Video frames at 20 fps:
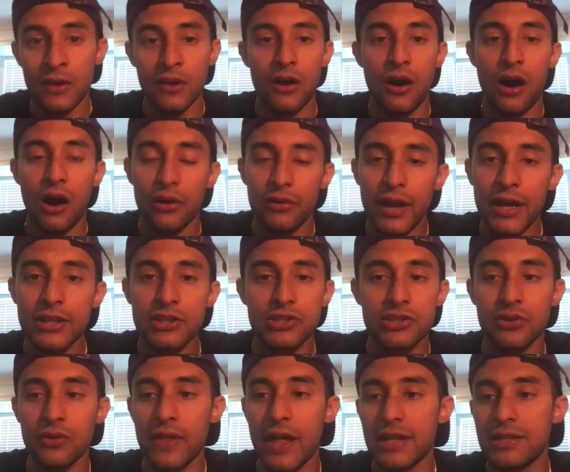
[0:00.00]
All right,
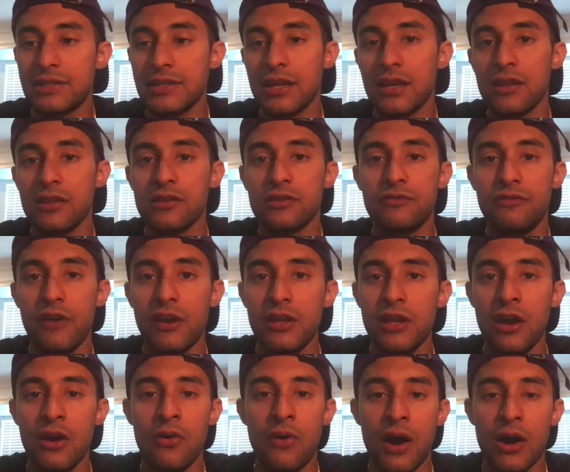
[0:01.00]
so that's the end of this
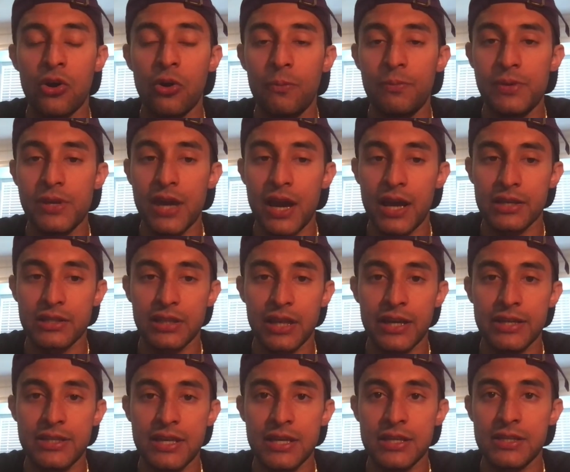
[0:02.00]
video. I hope you guys
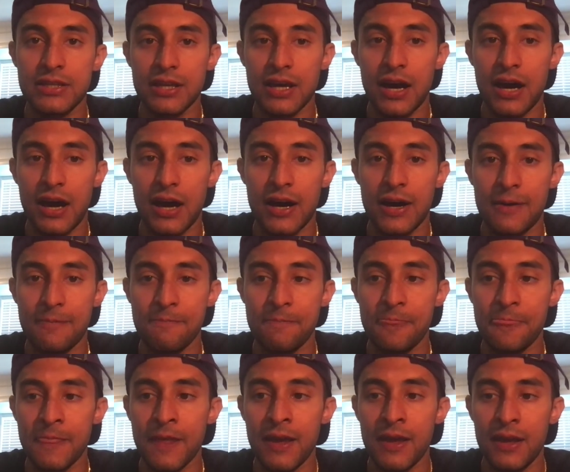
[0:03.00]
liked it.
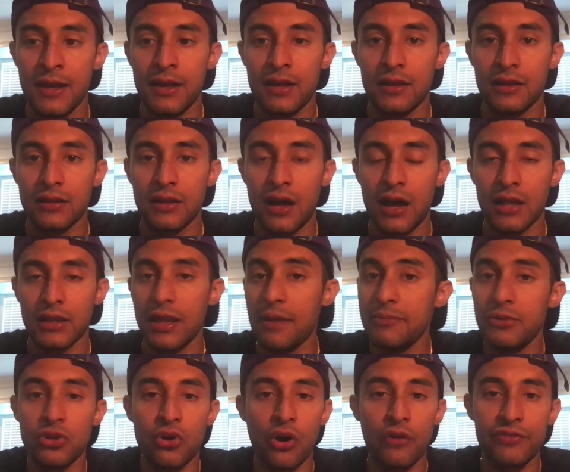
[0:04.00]
Let
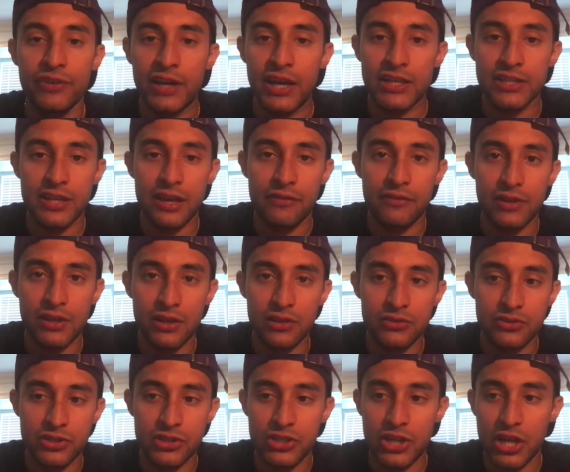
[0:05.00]
me know if you guys have any
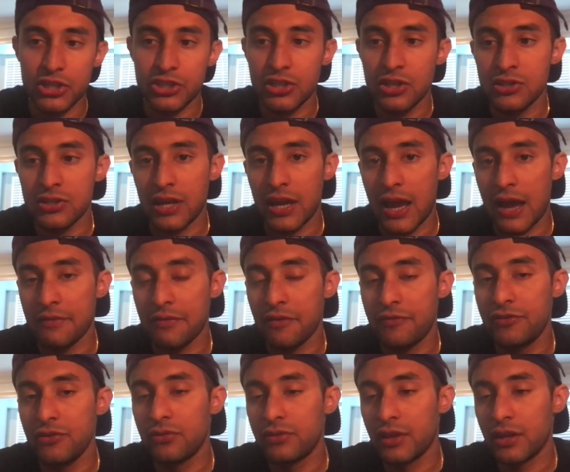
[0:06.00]
other suggestions. I have a
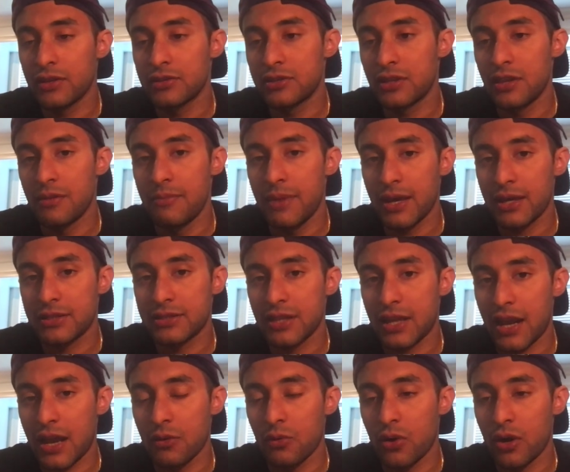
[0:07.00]
few things in the mix
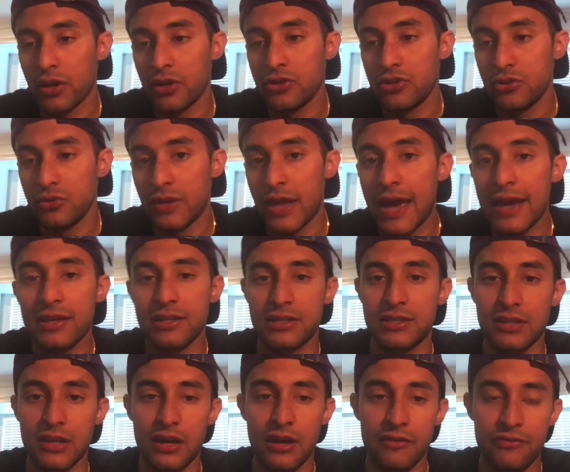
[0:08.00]
that I want to do
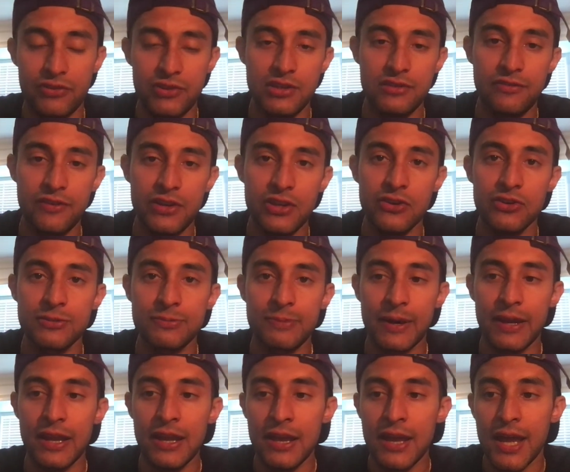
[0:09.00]
next for these videos,
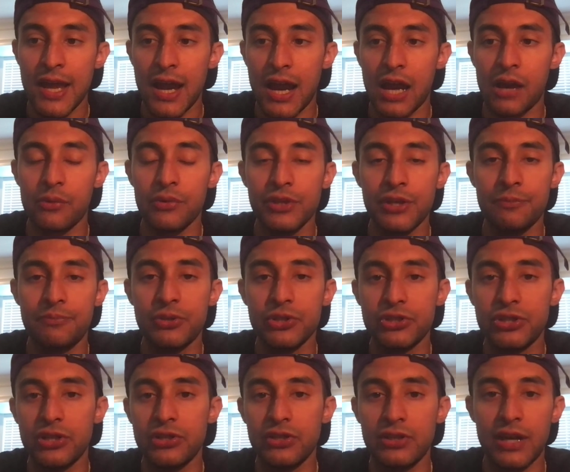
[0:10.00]
but I really
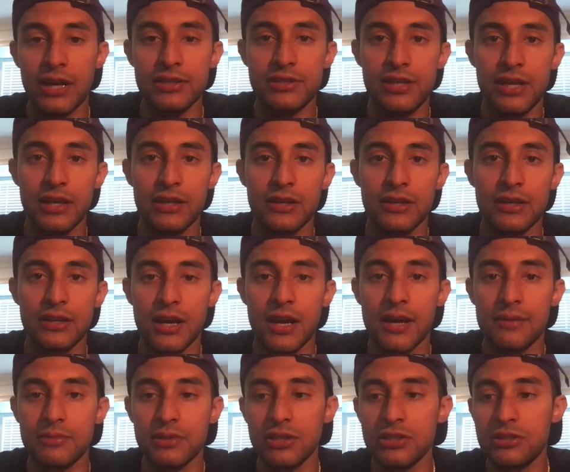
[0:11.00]
appreciate you guys taking the
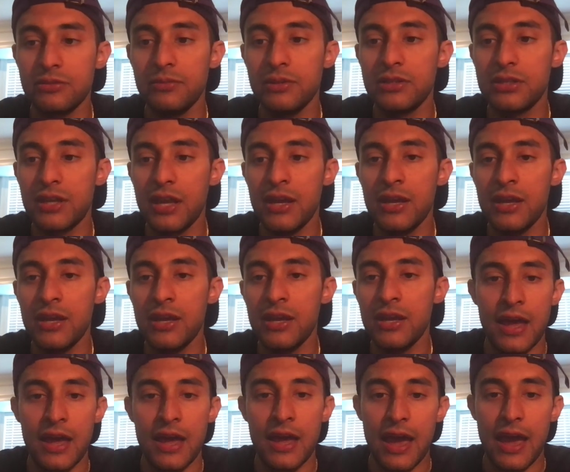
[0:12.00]
time to listen to me today.
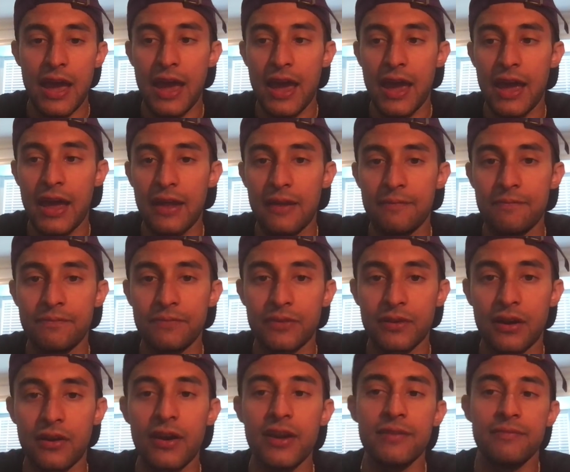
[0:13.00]
And
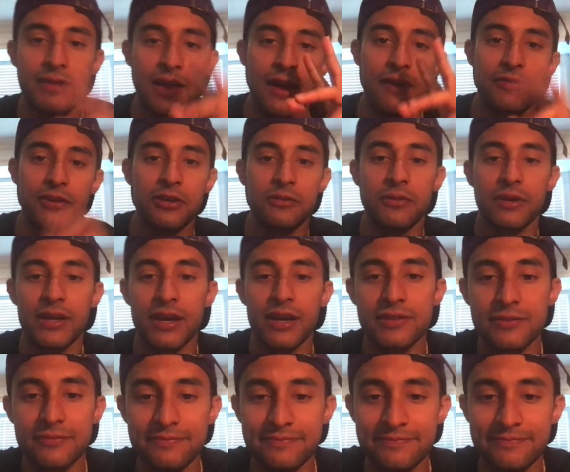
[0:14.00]
all right, have a good one, guys.